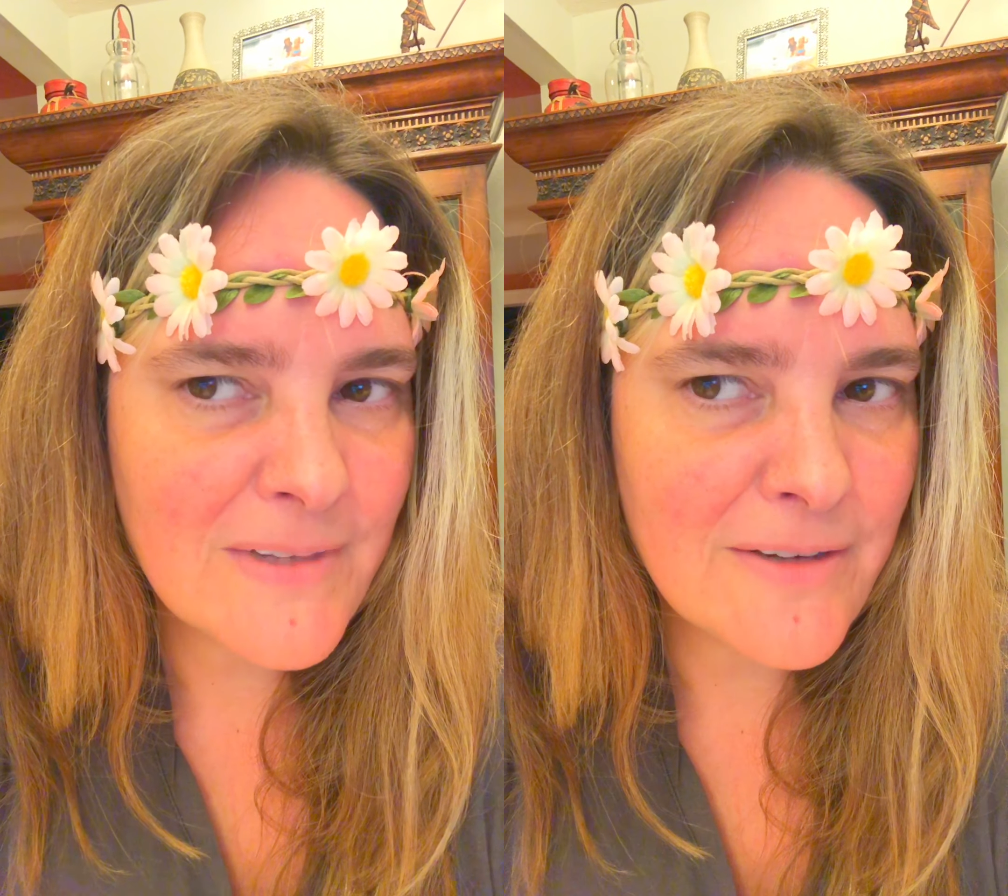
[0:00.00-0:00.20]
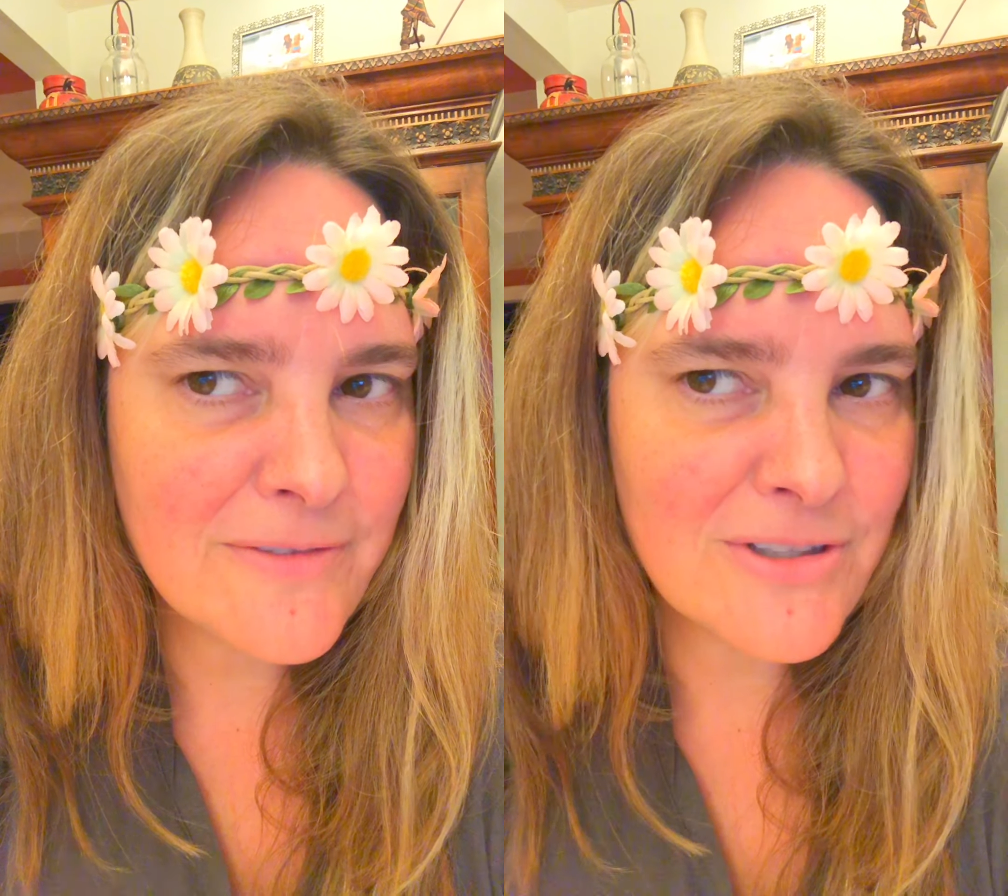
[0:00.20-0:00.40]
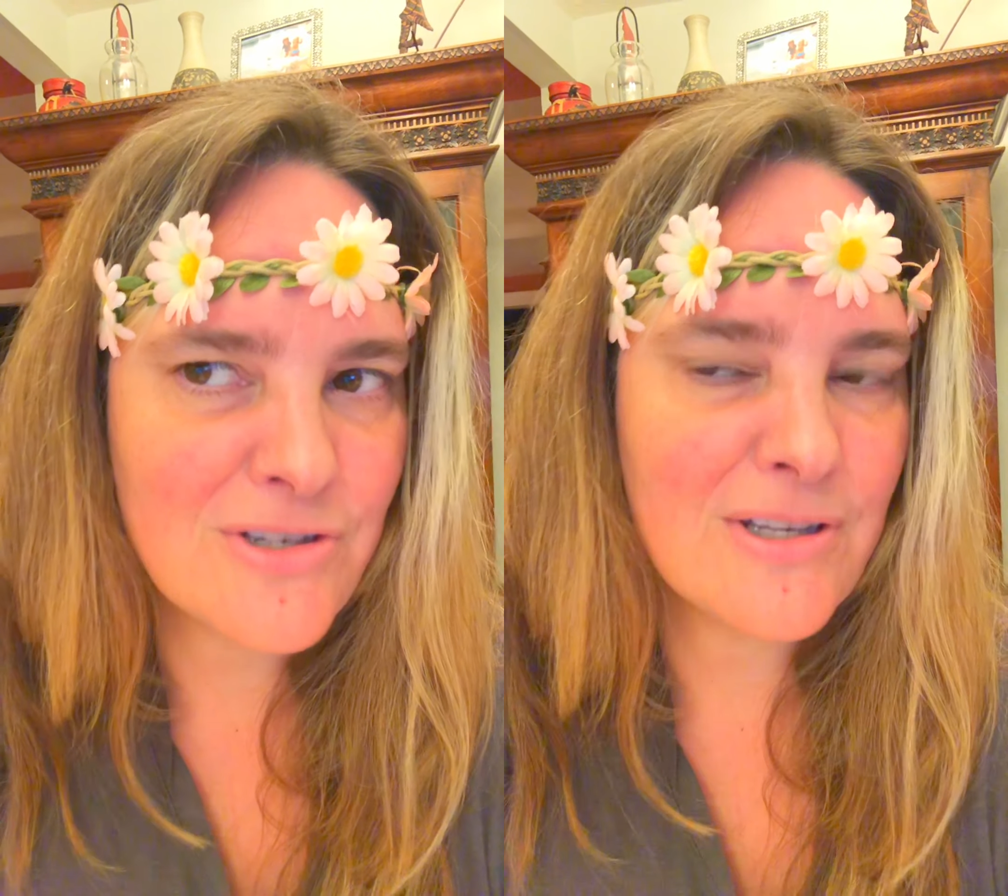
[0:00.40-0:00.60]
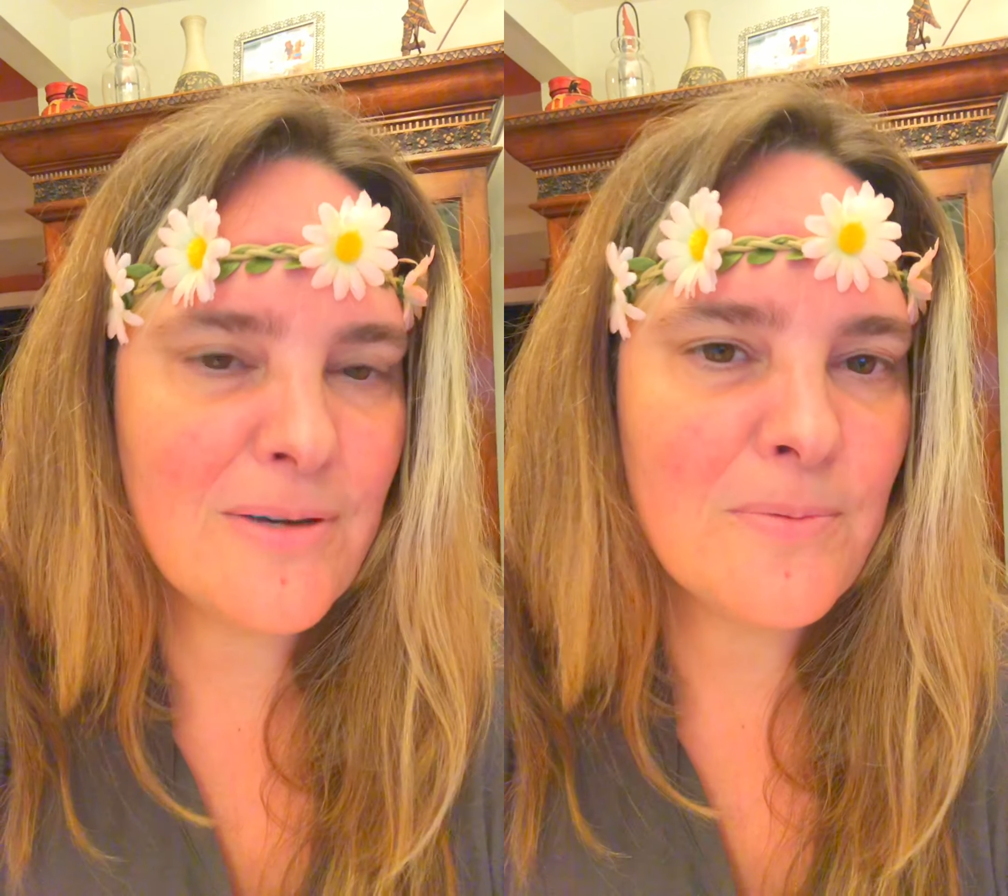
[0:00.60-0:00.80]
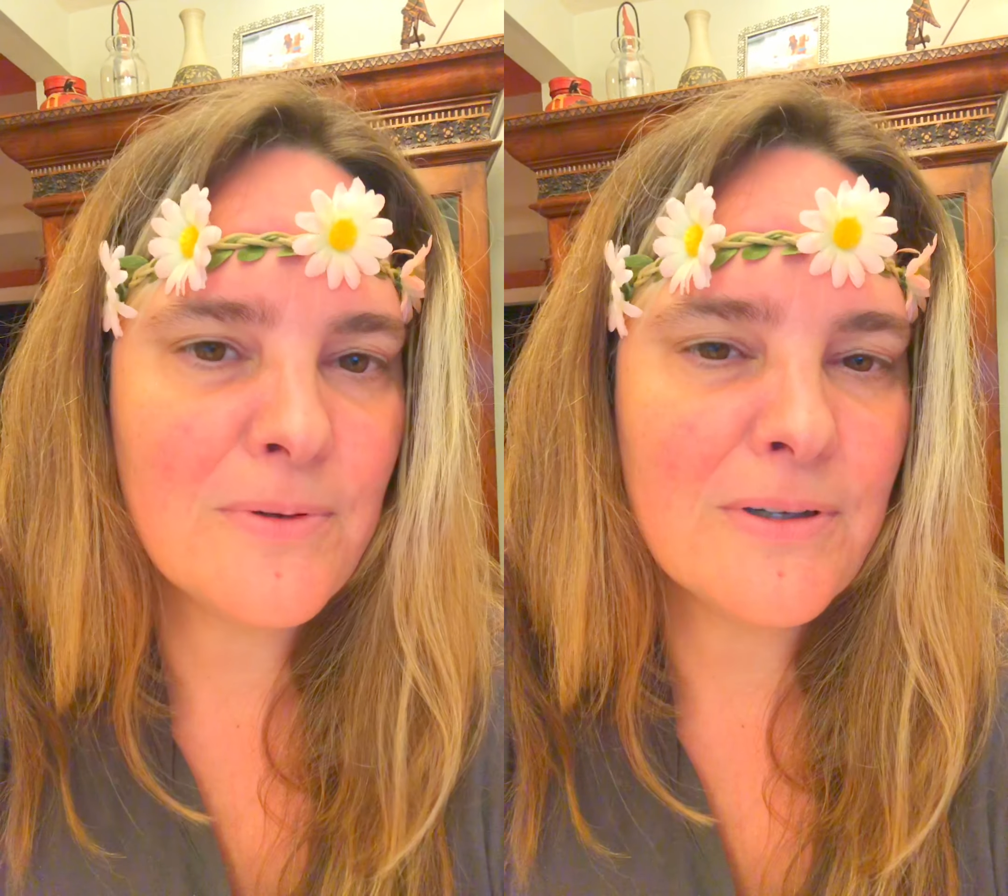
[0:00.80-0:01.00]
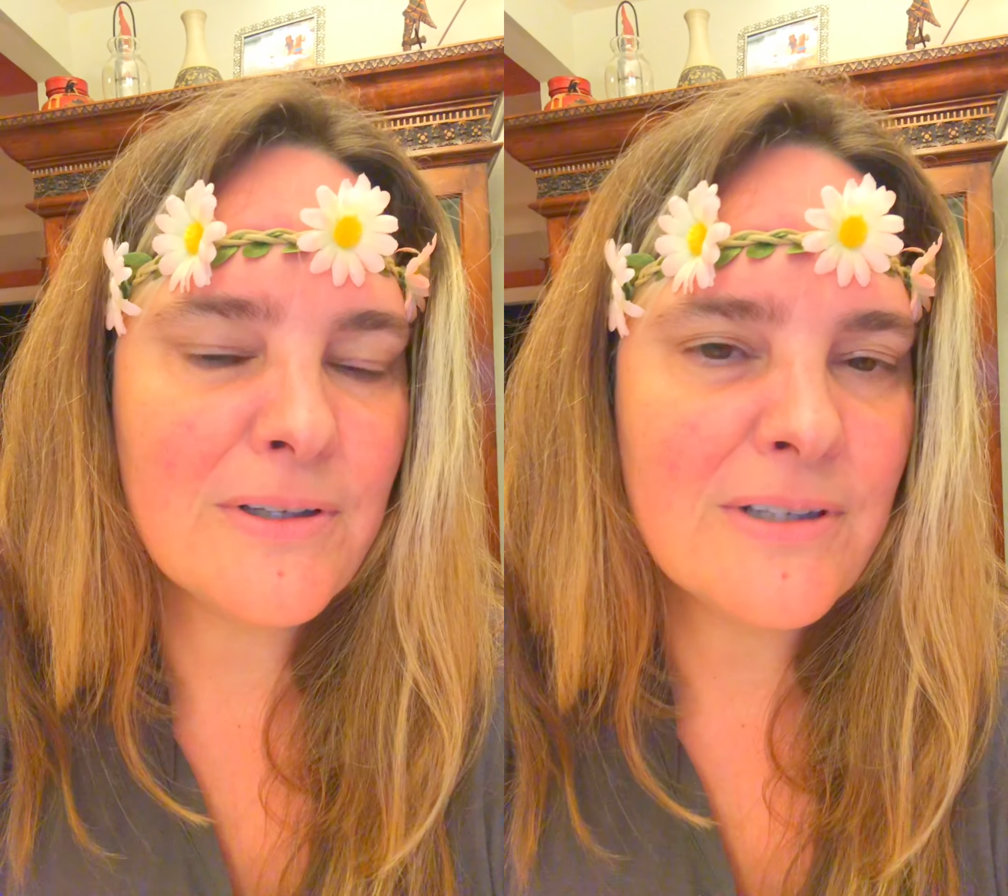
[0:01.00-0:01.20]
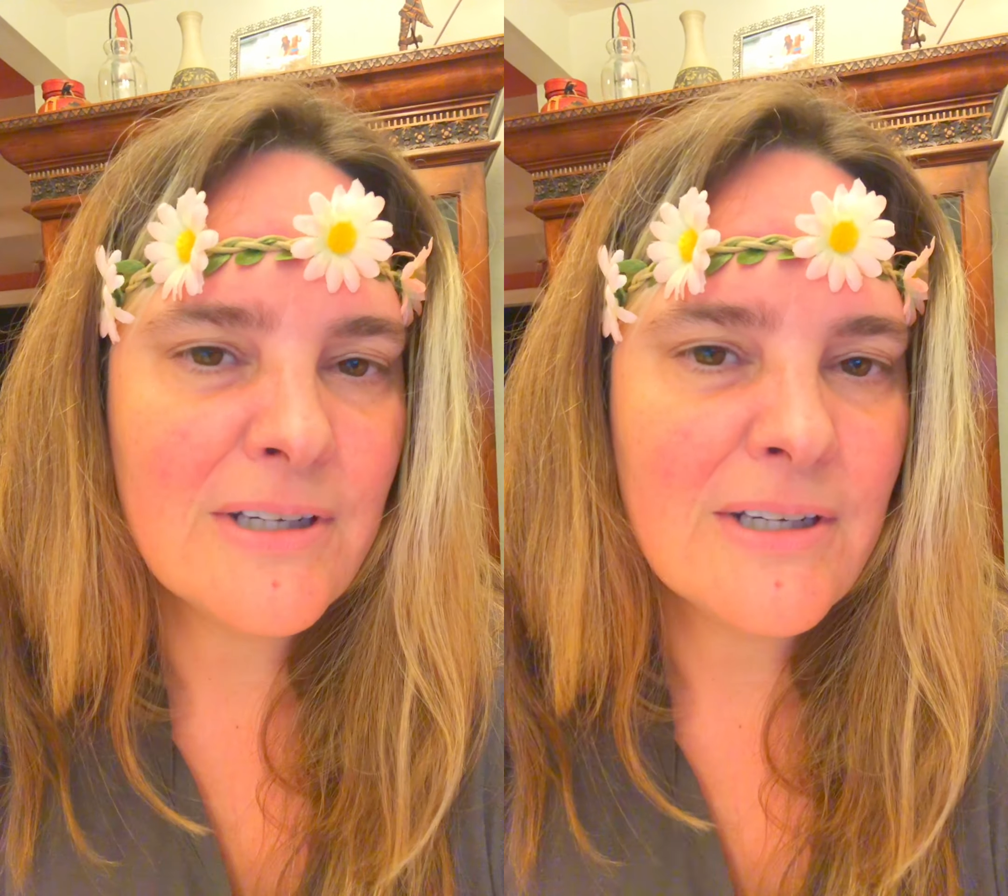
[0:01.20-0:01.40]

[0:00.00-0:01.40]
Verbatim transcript: eventually would